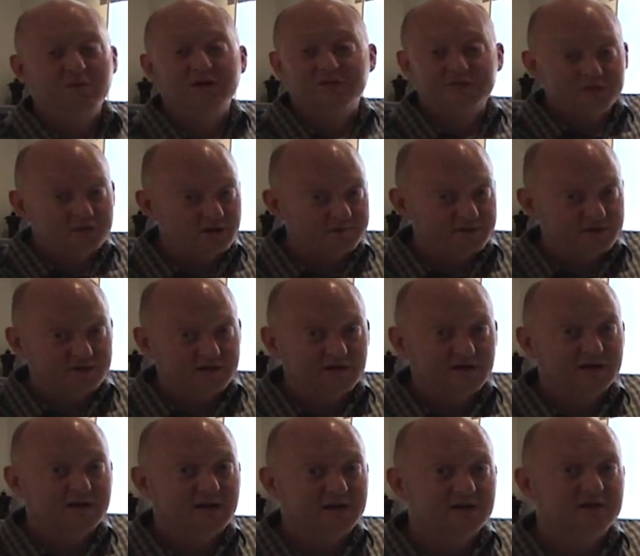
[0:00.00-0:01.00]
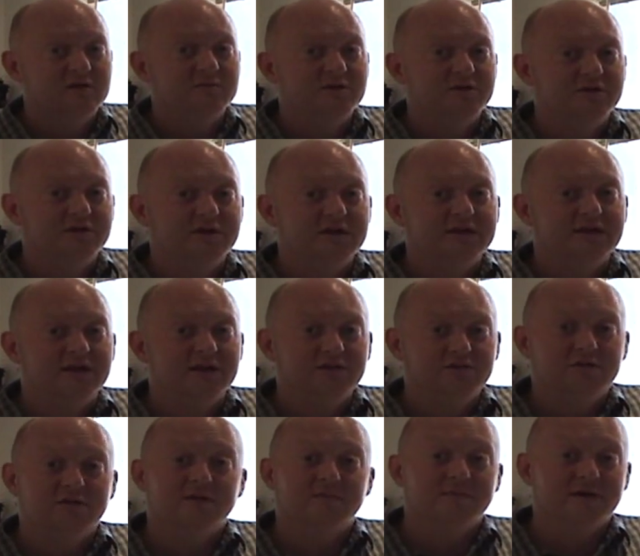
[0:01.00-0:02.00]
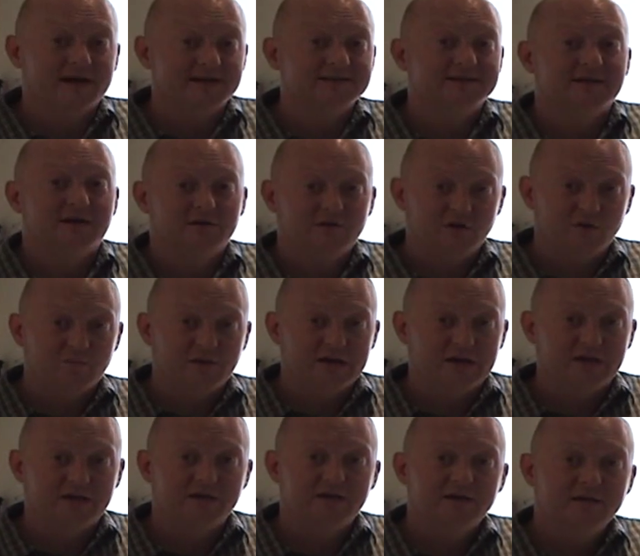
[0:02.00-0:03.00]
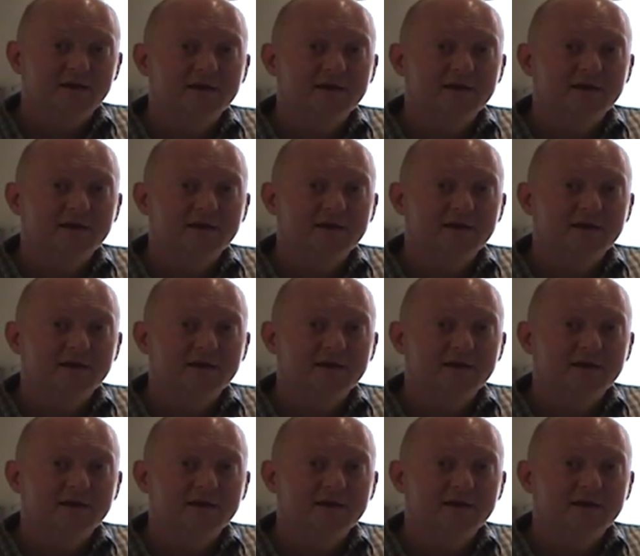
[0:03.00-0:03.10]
If you have the kind of community that you can pass out homemade